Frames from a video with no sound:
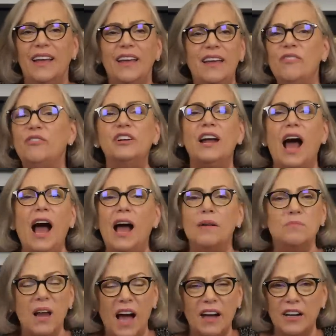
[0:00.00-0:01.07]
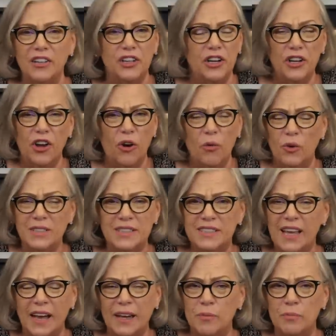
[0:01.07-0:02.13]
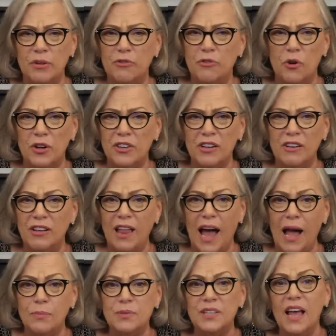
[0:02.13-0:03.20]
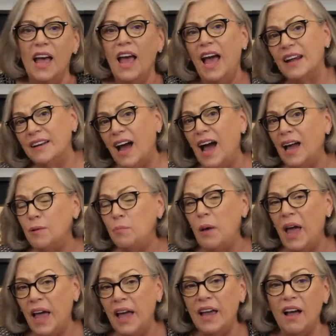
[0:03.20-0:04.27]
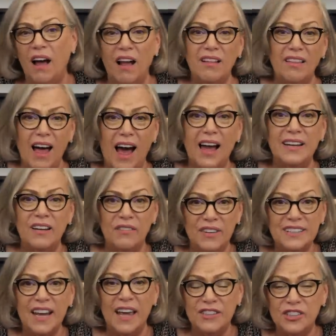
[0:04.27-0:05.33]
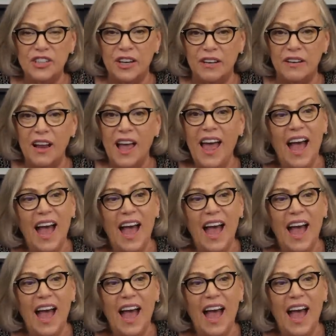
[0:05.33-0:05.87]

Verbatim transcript: Even I'm not going to know one second before the collapse, and I pay a lot of attention.